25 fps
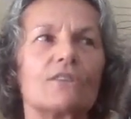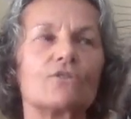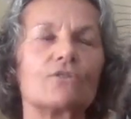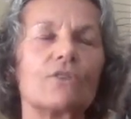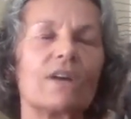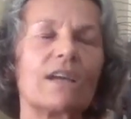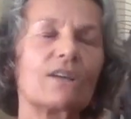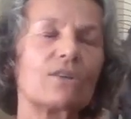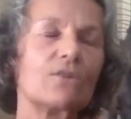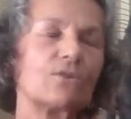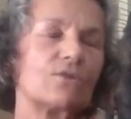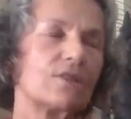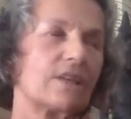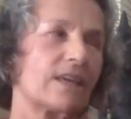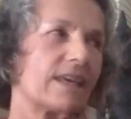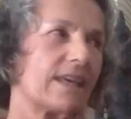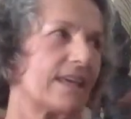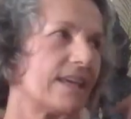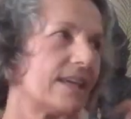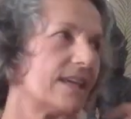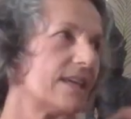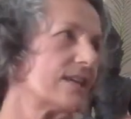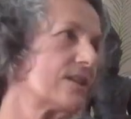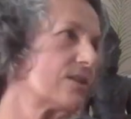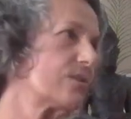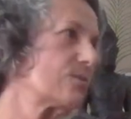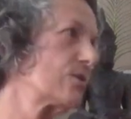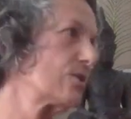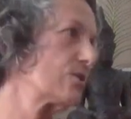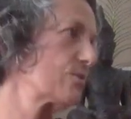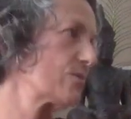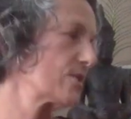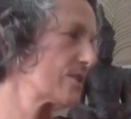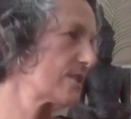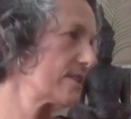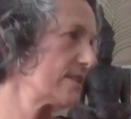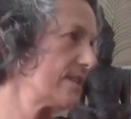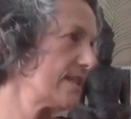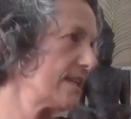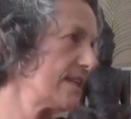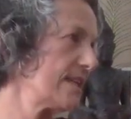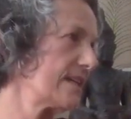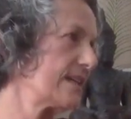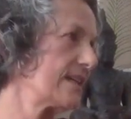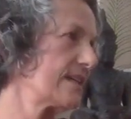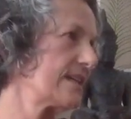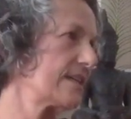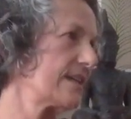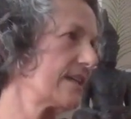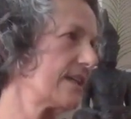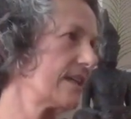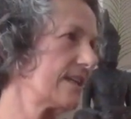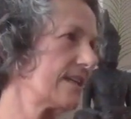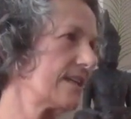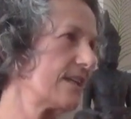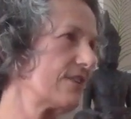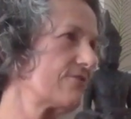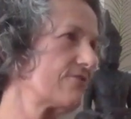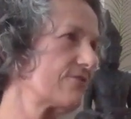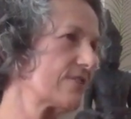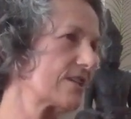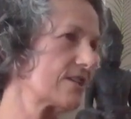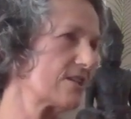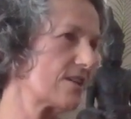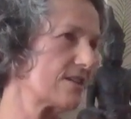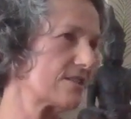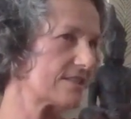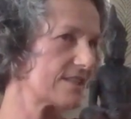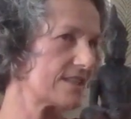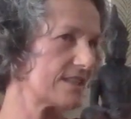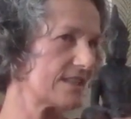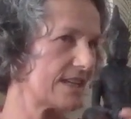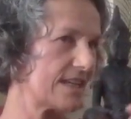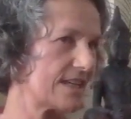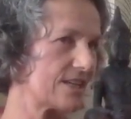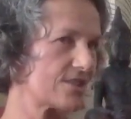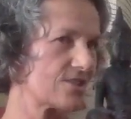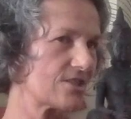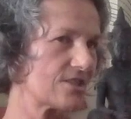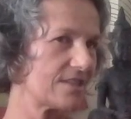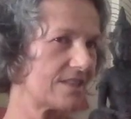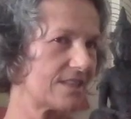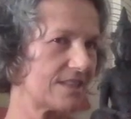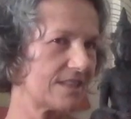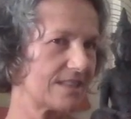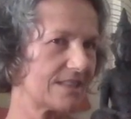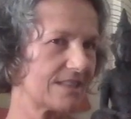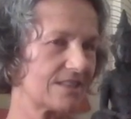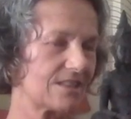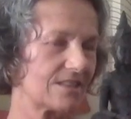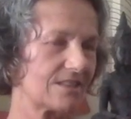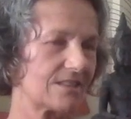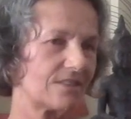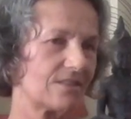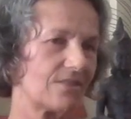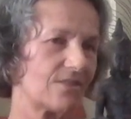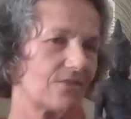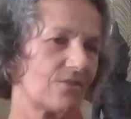so I could hear what was needed. And if the constellation didn't